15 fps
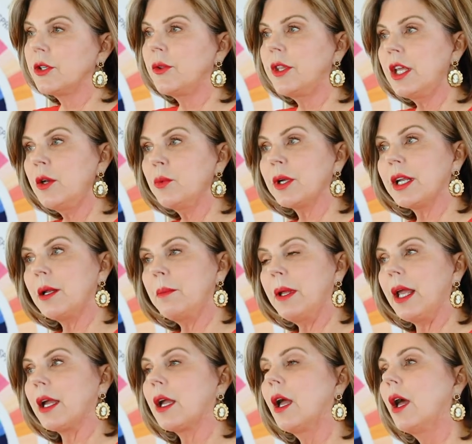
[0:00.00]
So then we're gonna
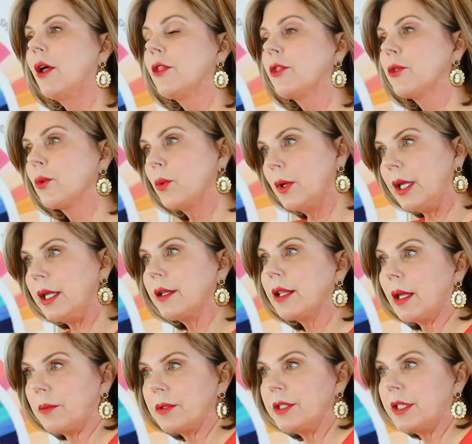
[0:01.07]
pick three
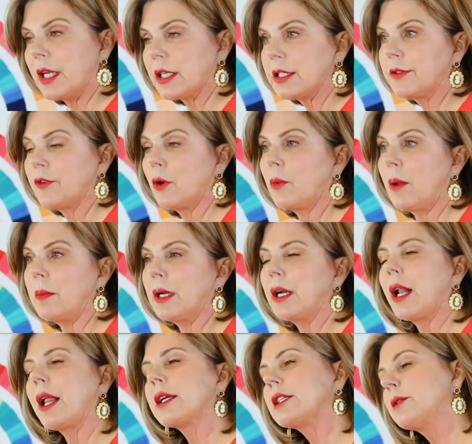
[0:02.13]
lipsticks for
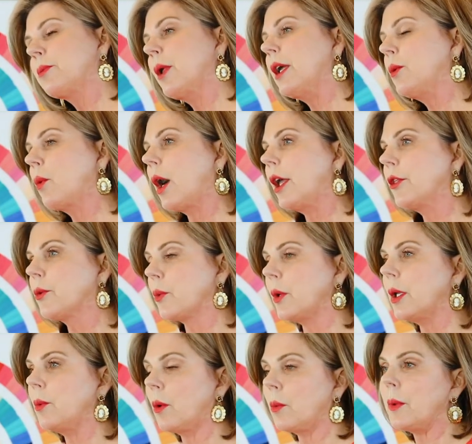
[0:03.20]
women, and I'll explain why
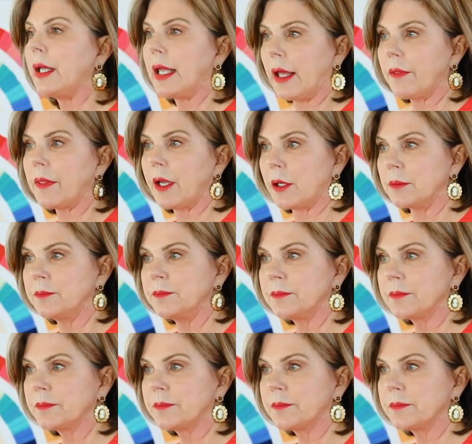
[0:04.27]
three when we get there.